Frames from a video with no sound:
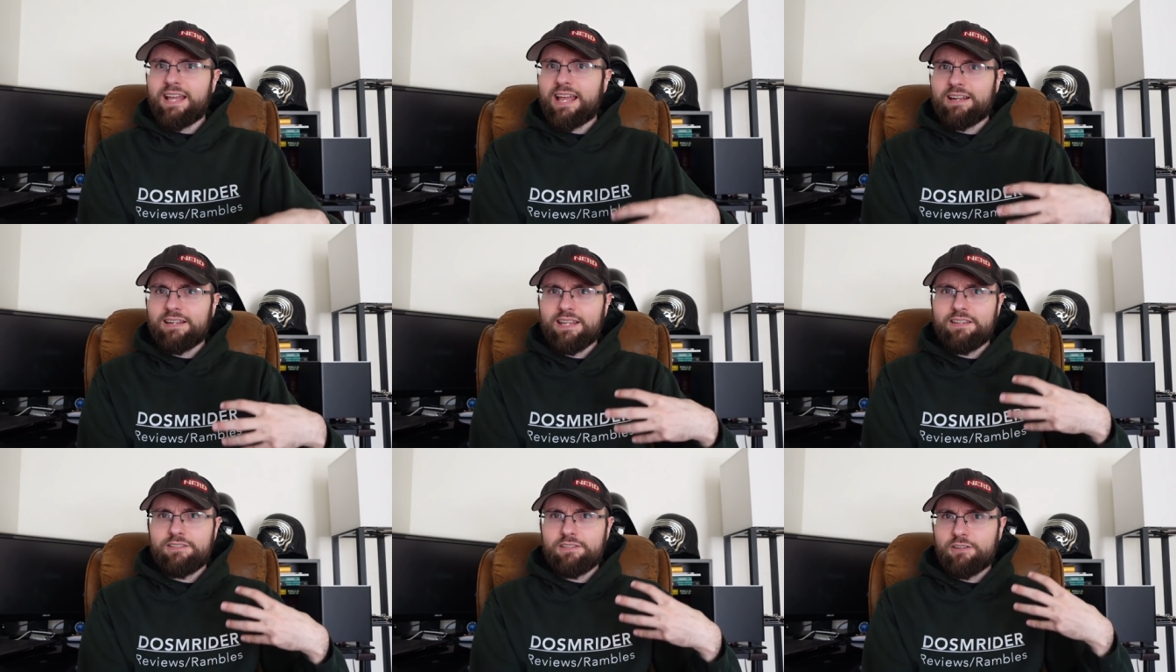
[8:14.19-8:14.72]

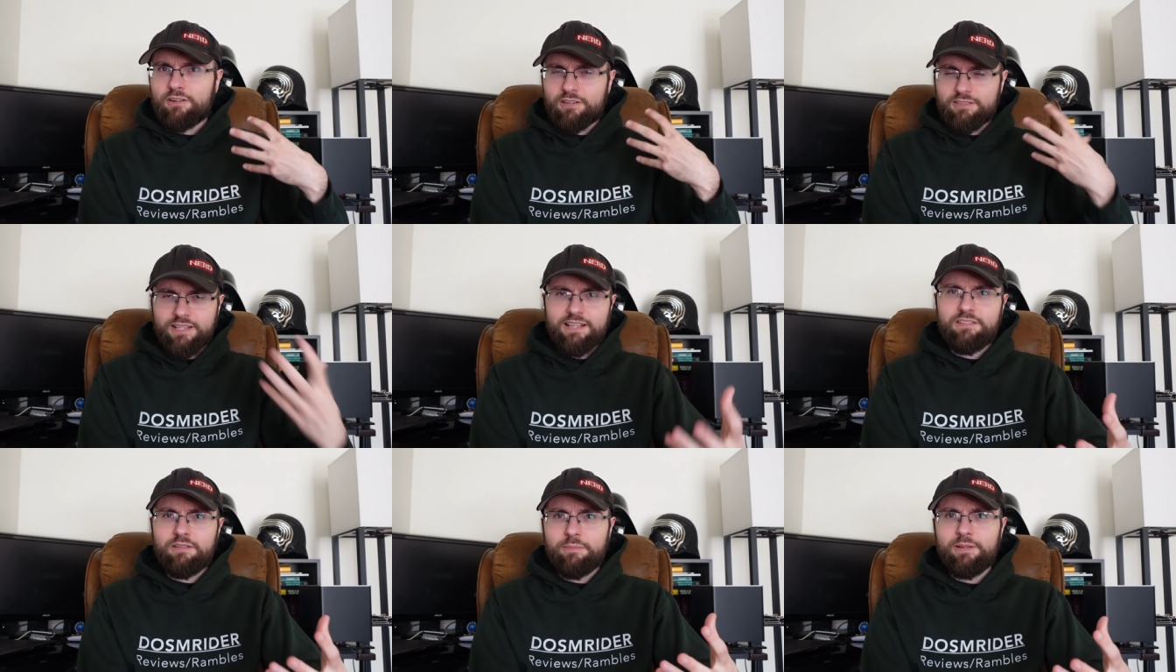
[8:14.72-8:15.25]
and easier
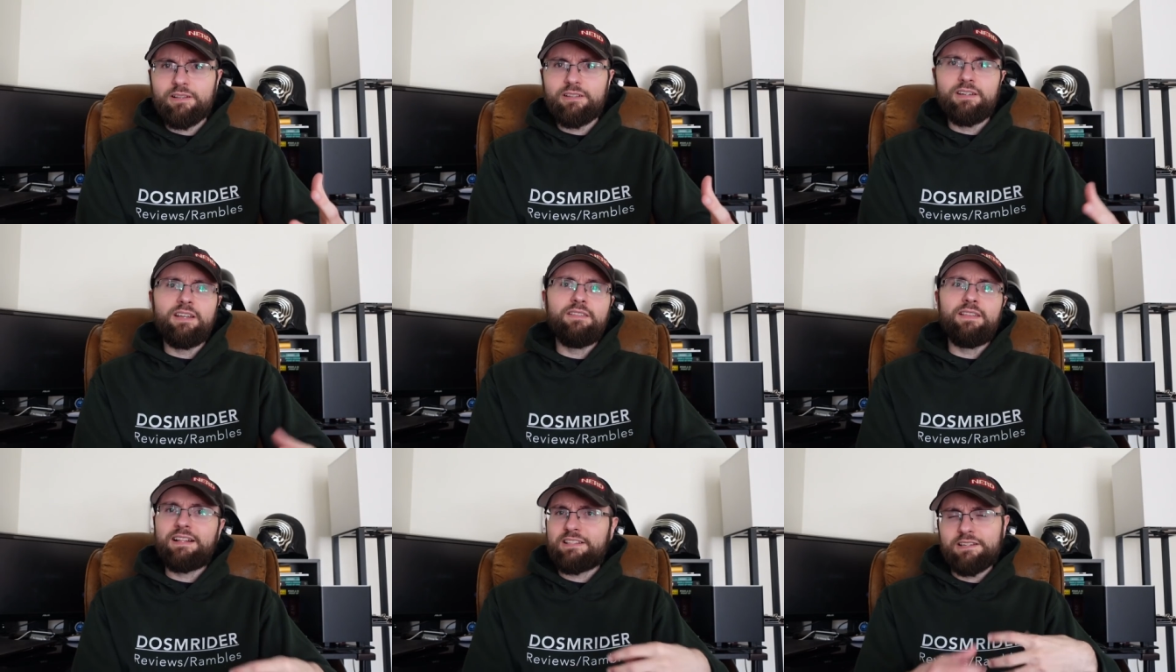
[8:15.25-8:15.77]

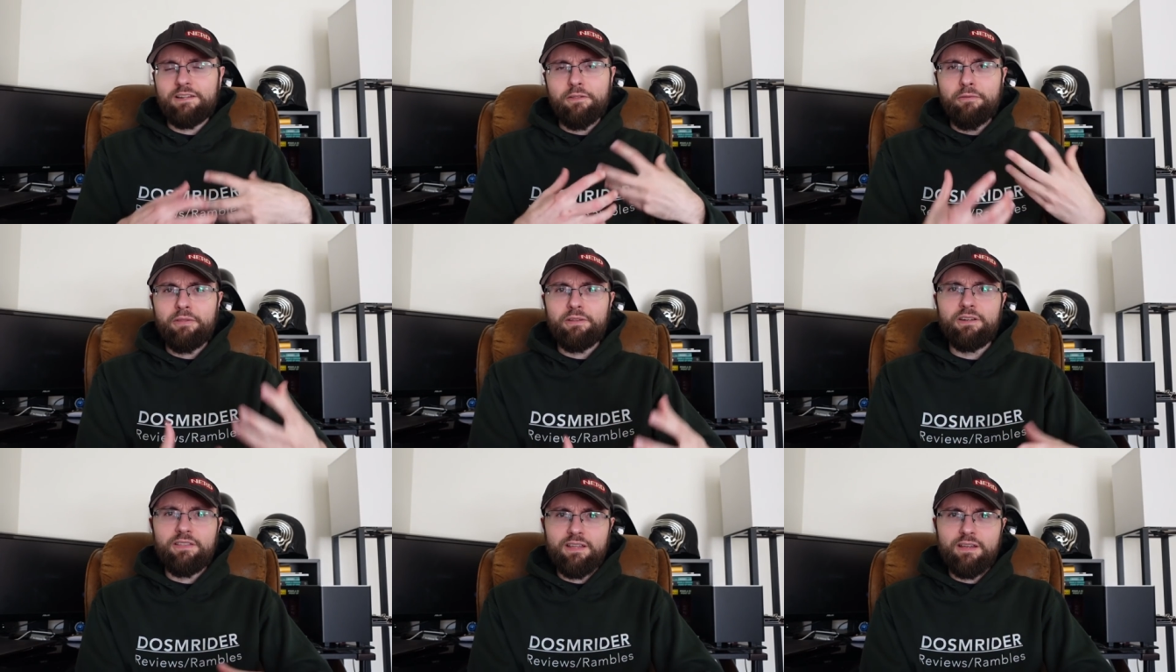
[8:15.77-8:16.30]
accessibility. That's another
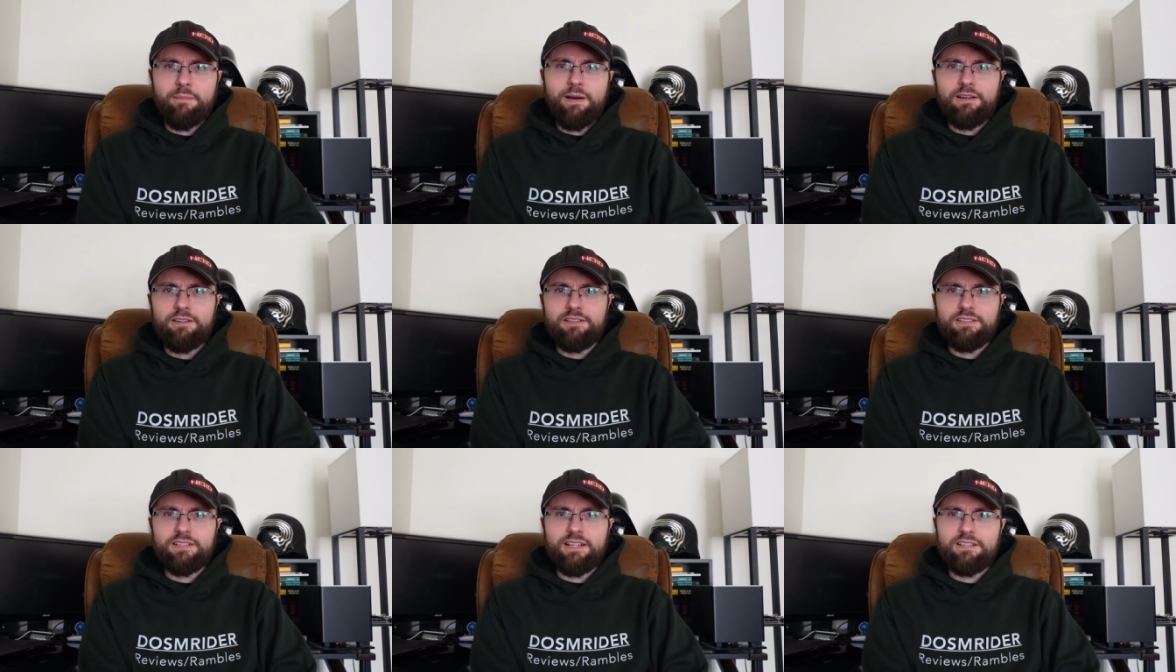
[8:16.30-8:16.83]
thing to think
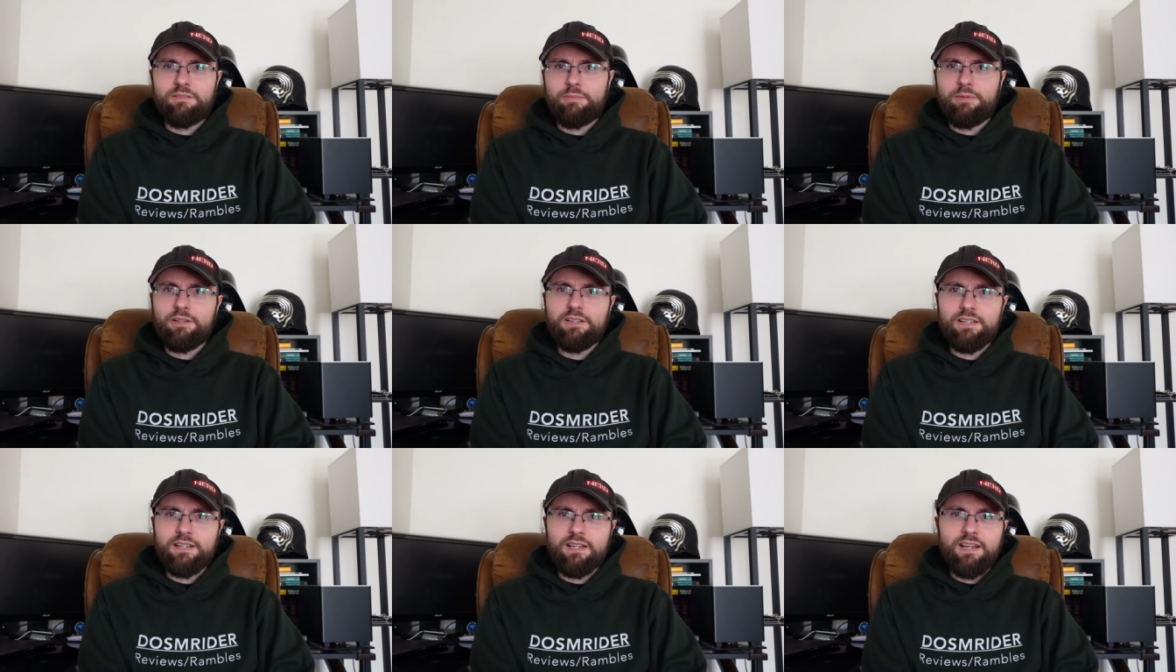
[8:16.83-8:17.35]
about is
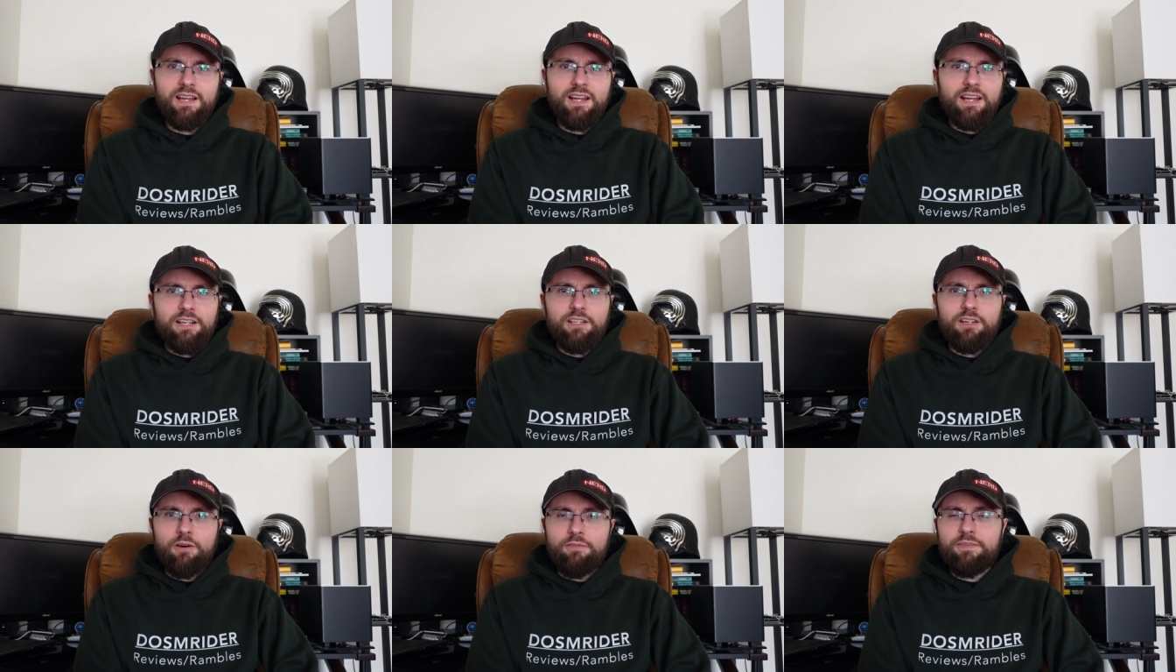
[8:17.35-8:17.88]
accessibility.
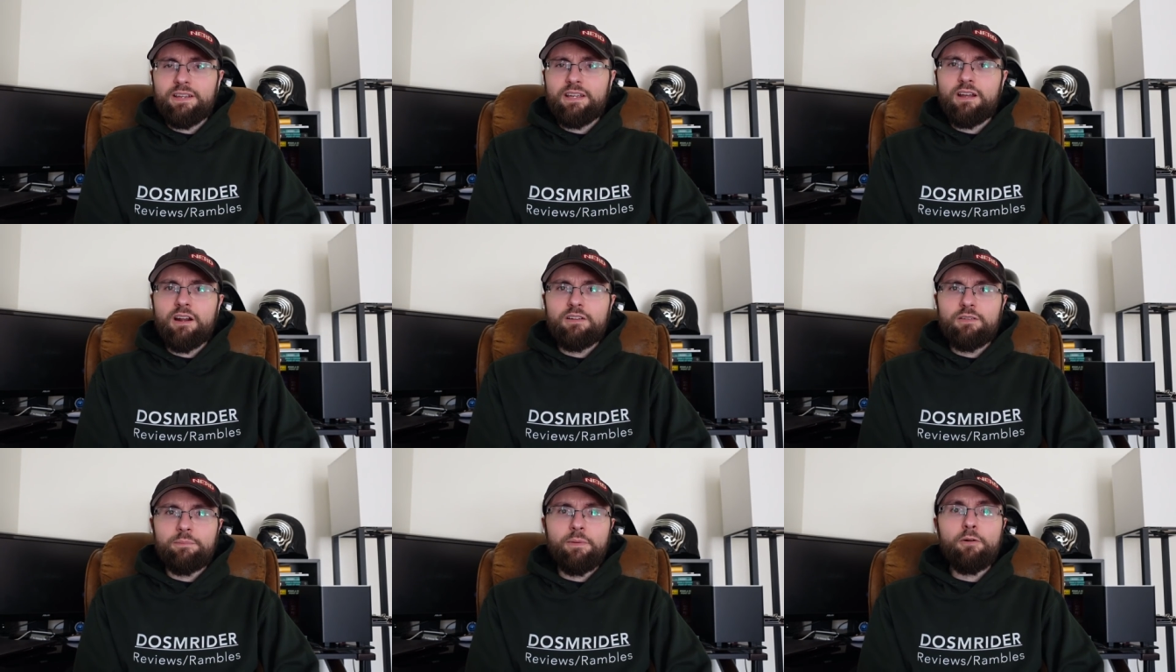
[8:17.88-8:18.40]
You know,
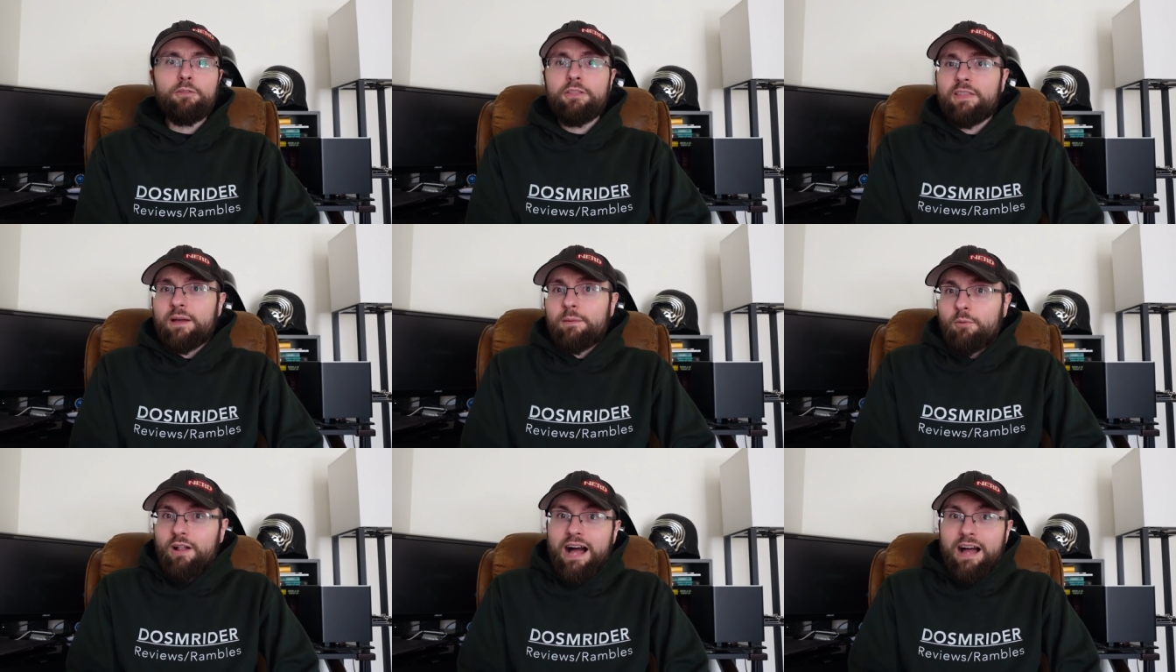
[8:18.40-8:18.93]
Figuart, both of
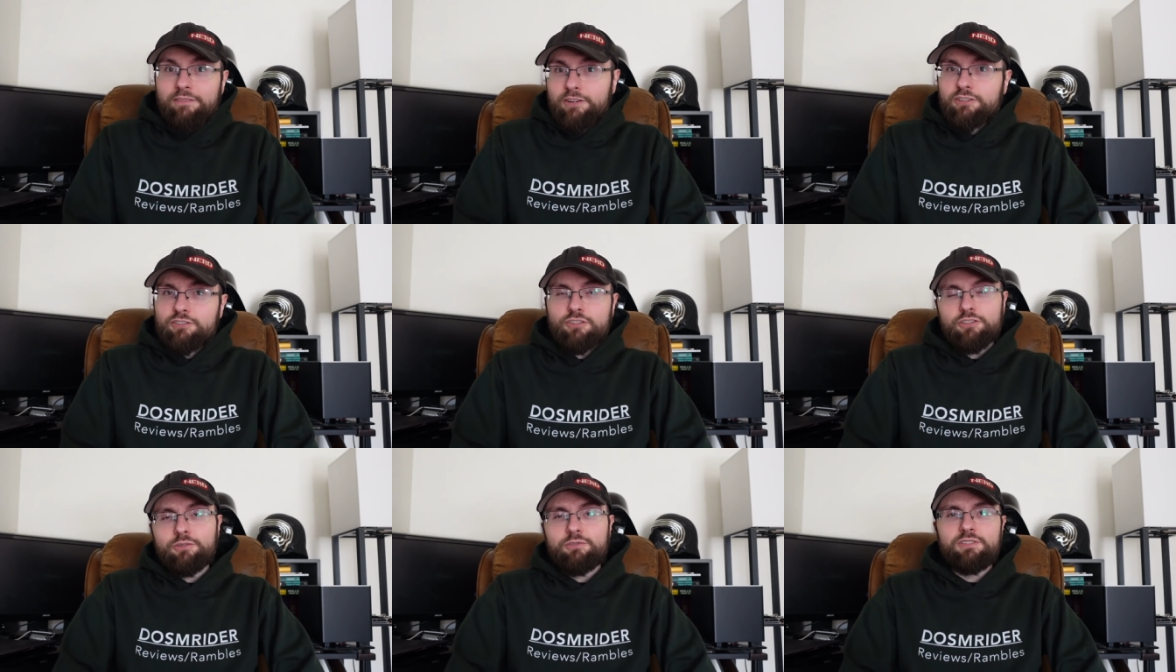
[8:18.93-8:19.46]
them will have
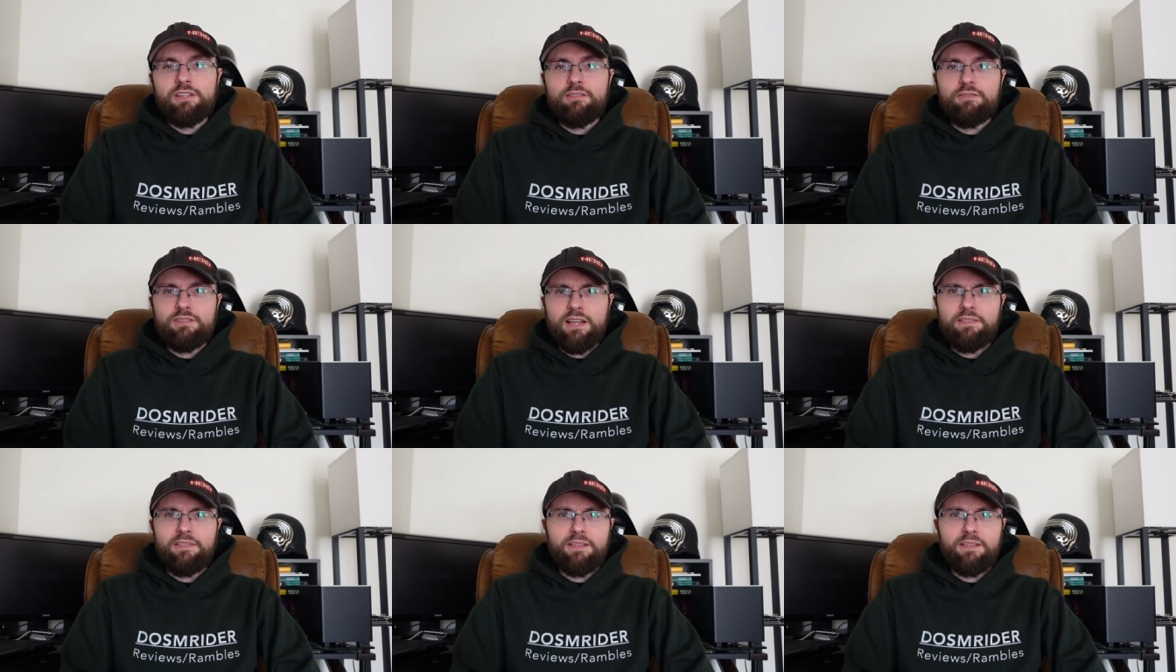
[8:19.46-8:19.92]
exclusives. I